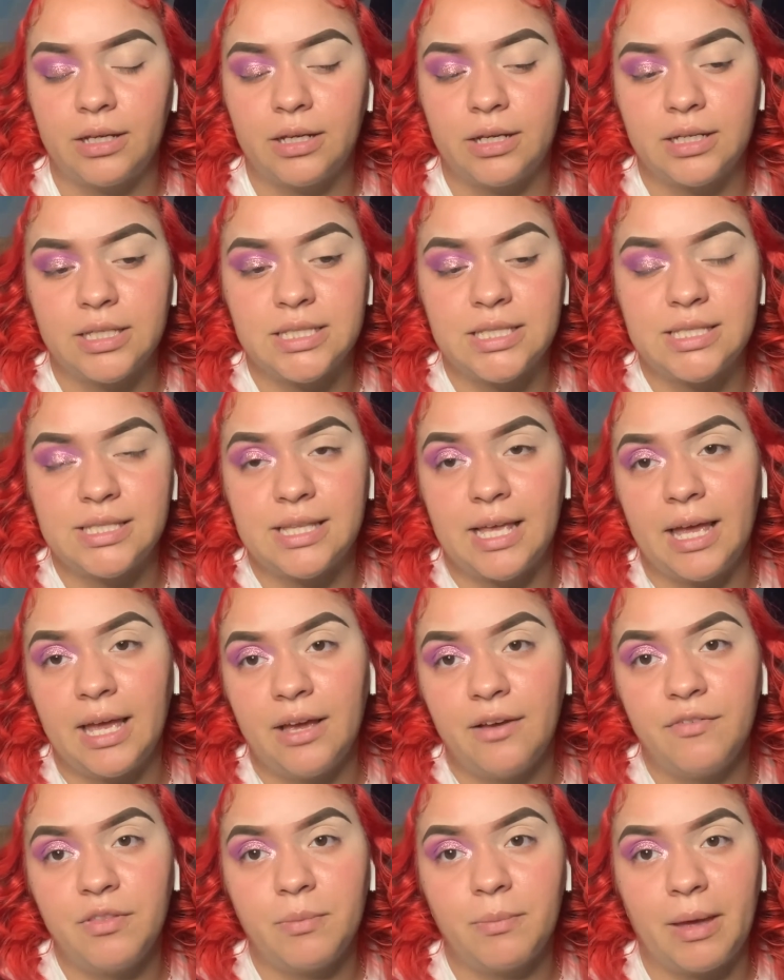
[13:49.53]
set
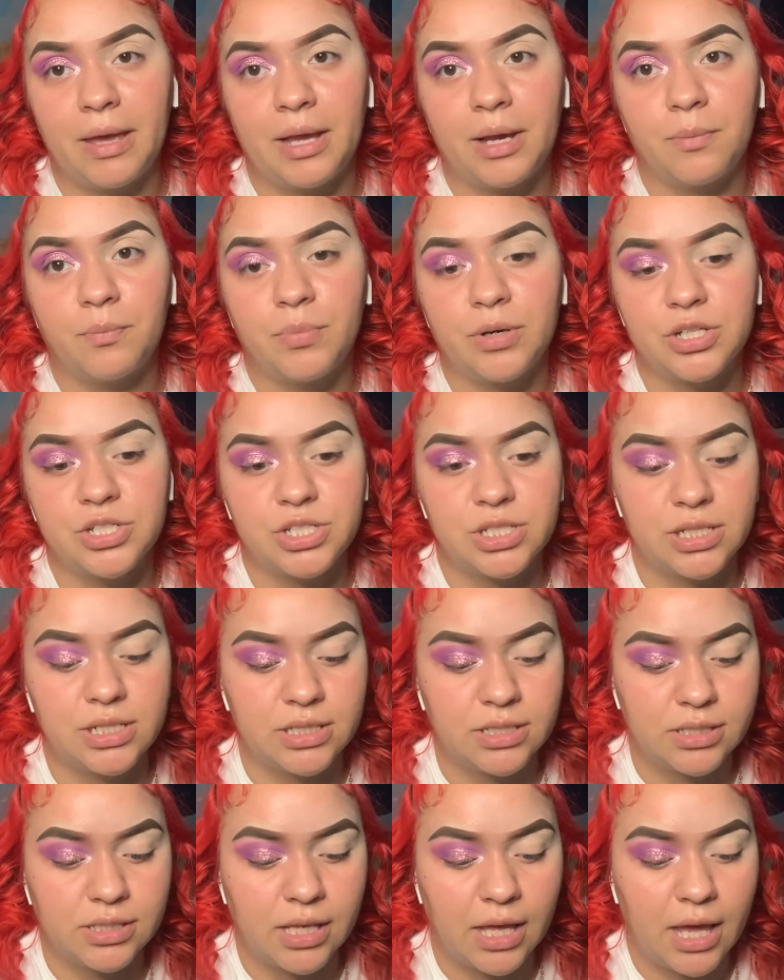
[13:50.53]
of the makeup
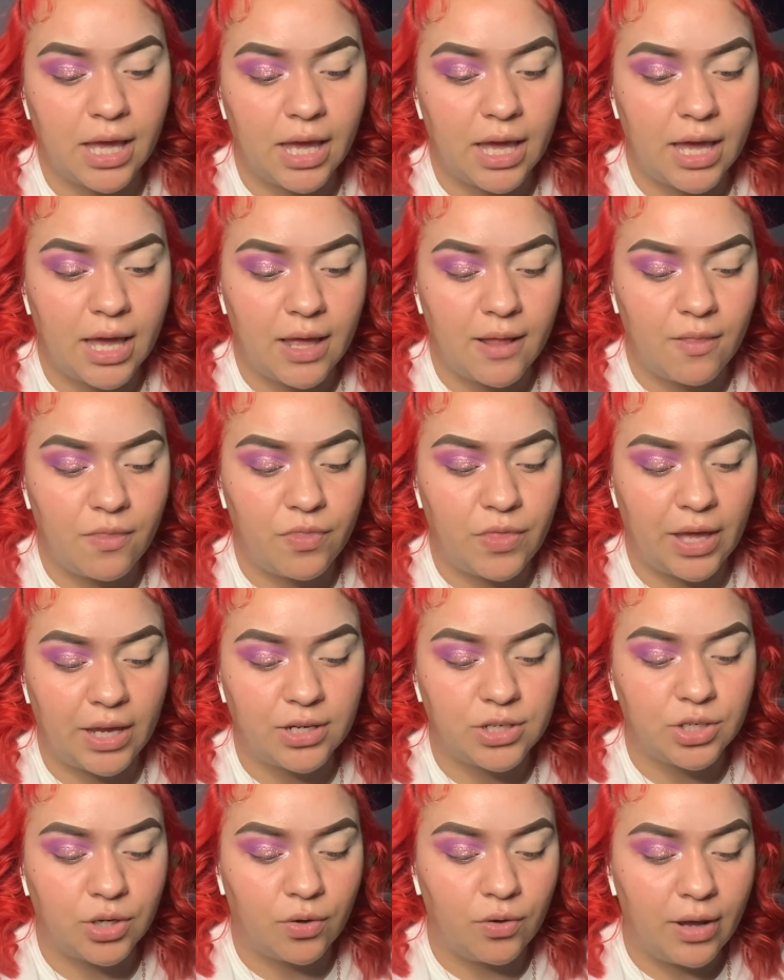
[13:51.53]
brushes, they
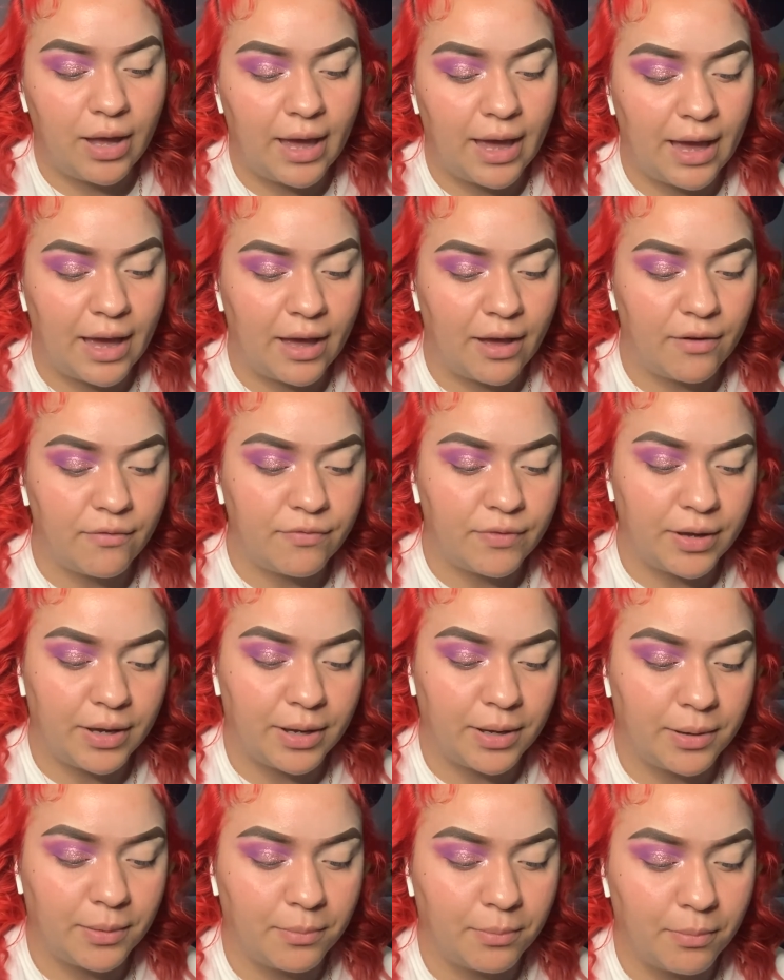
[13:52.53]
don't have
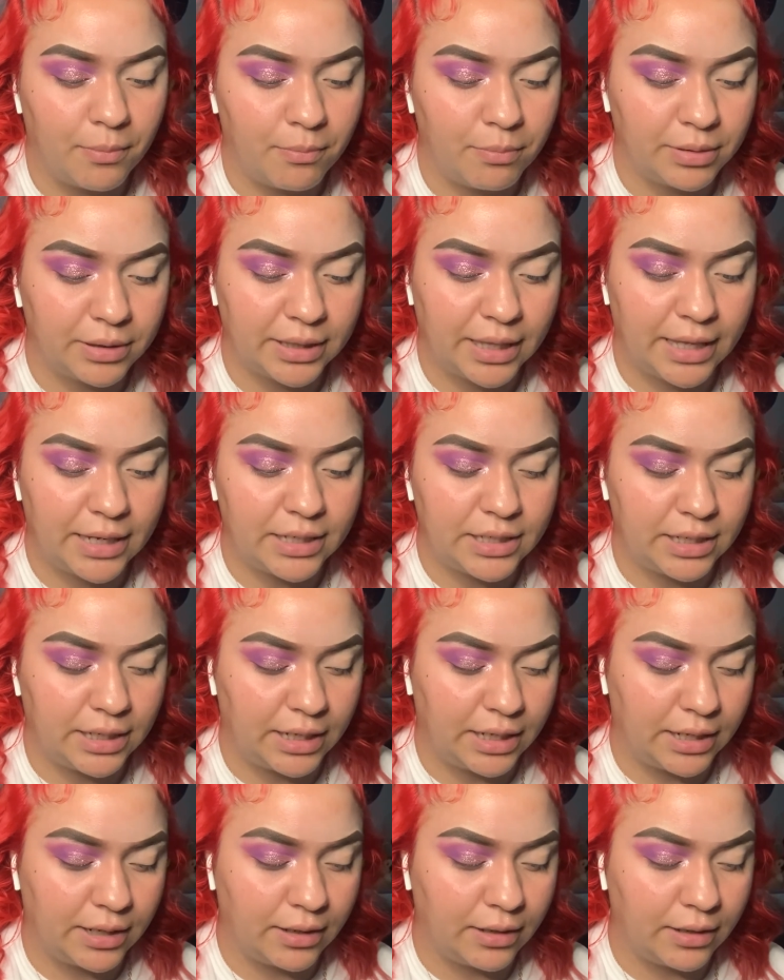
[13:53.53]
blending